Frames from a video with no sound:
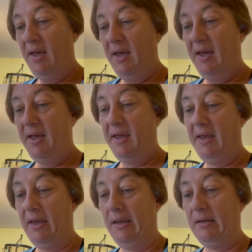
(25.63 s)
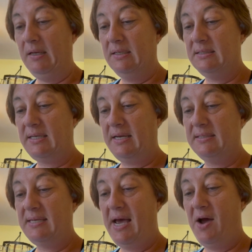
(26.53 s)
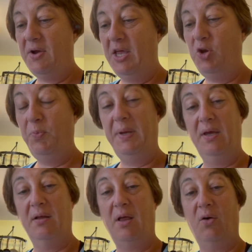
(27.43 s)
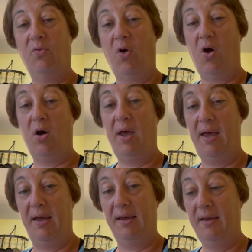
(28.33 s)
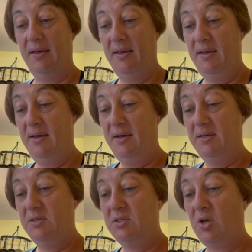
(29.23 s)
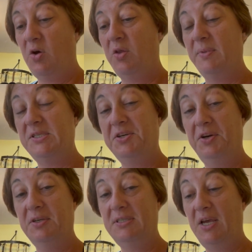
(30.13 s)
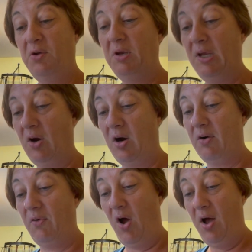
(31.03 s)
And it says, how can you peel a raw egg? So the materials that you need are a raw